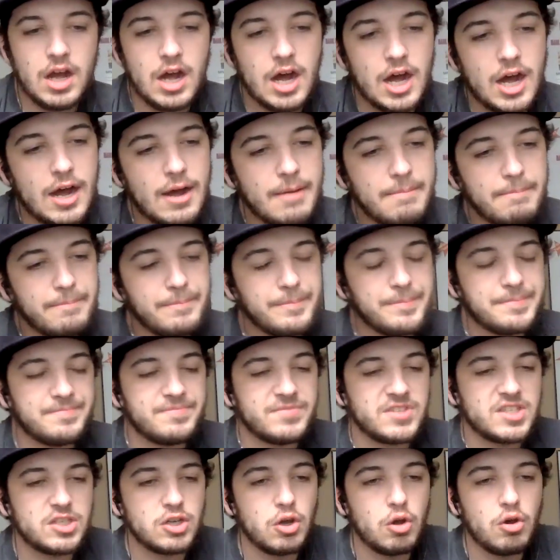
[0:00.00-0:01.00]
Um,
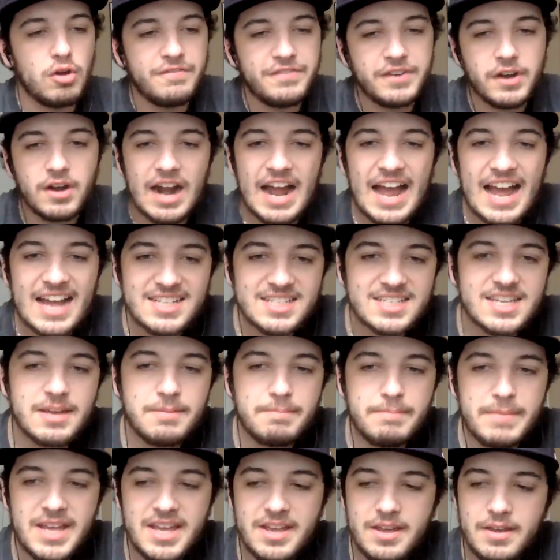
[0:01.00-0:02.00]
so if you're
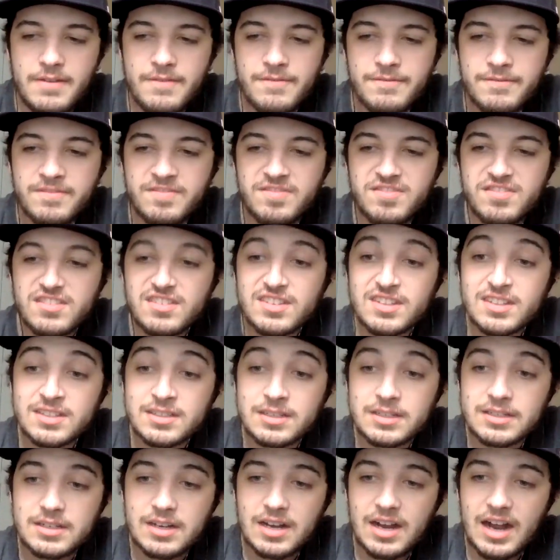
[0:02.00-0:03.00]
asking me,
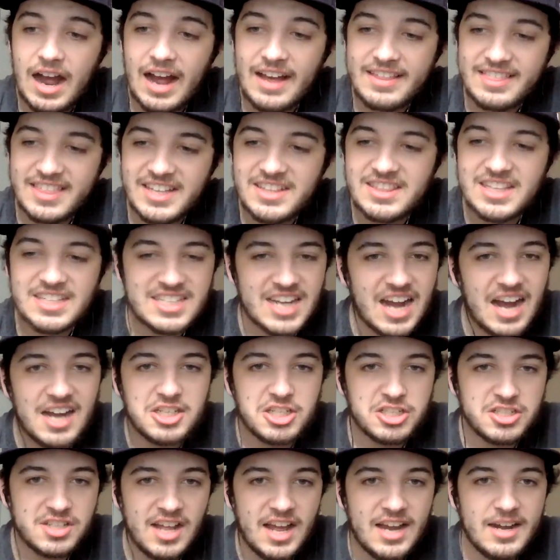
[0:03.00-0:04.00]
I think the
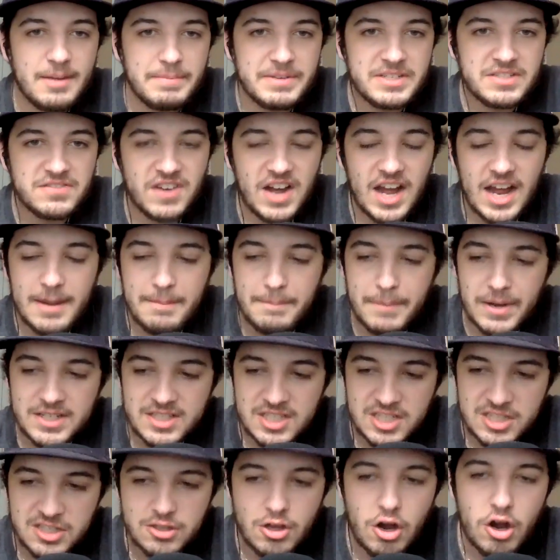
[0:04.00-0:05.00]
Dodgers lineup is fine,
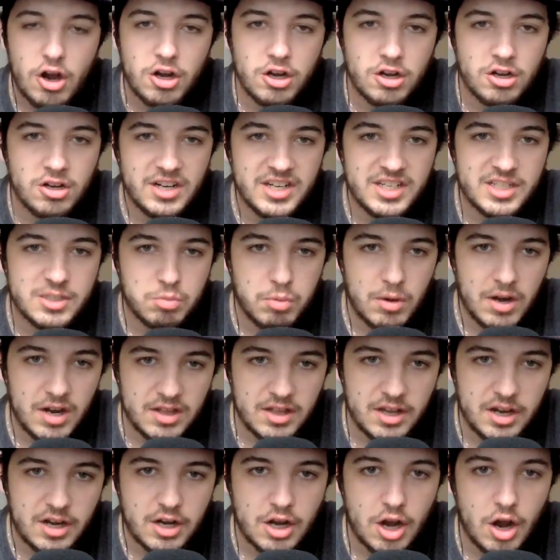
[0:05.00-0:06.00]
but starter is
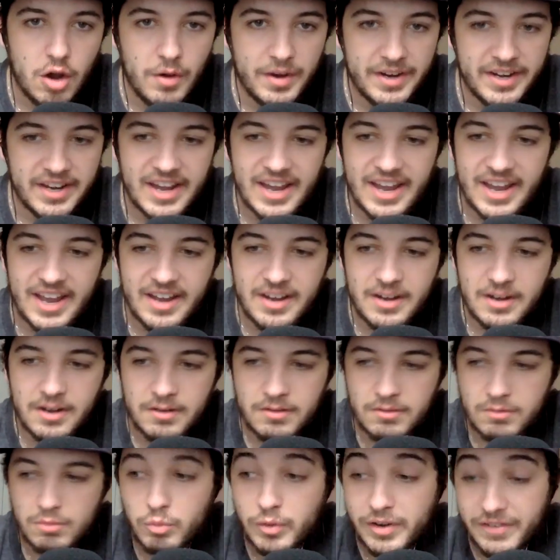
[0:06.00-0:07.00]
where they're going. And
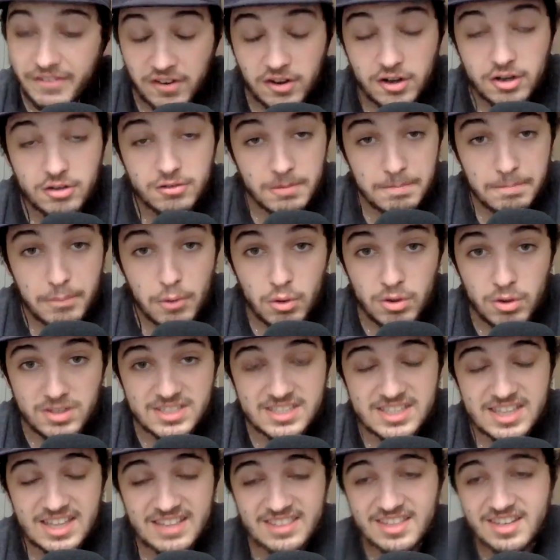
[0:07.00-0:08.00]
we've heard
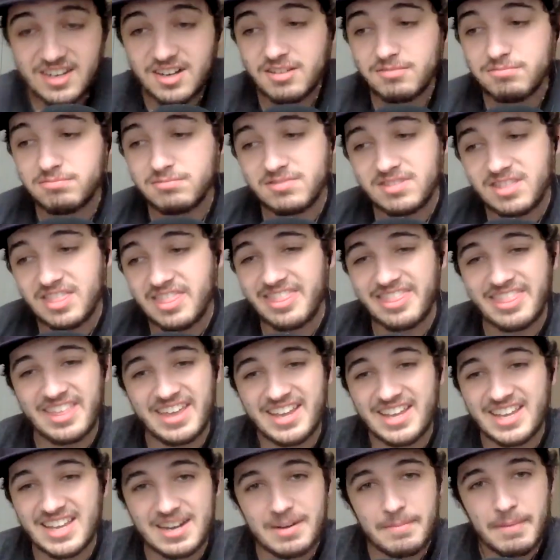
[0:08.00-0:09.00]
reports that they're
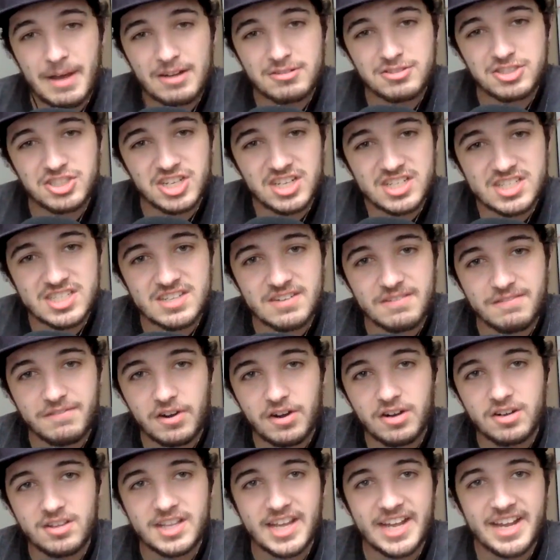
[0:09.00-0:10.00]
thinking about Justin
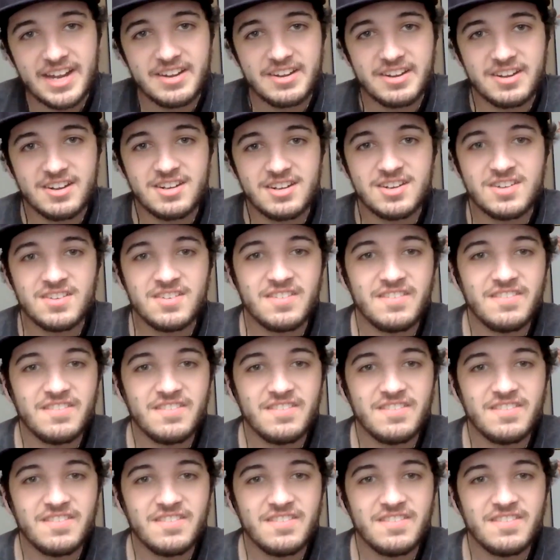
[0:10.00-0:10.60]
Verlander.